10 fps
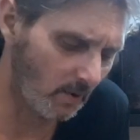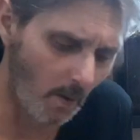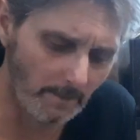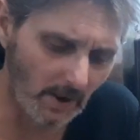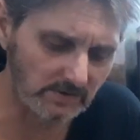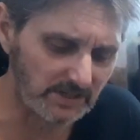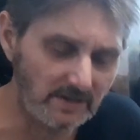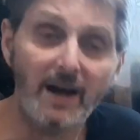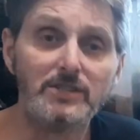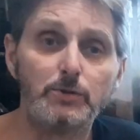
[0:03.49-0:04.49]

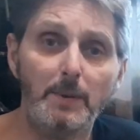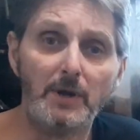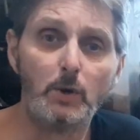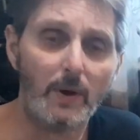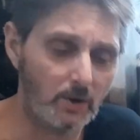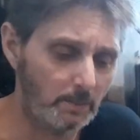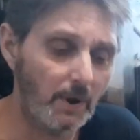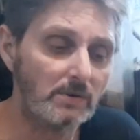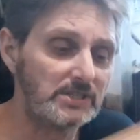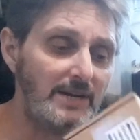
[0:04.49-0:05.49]
unboxing, extremely quick
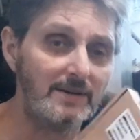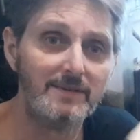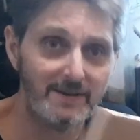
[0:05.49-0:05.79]
unboxing,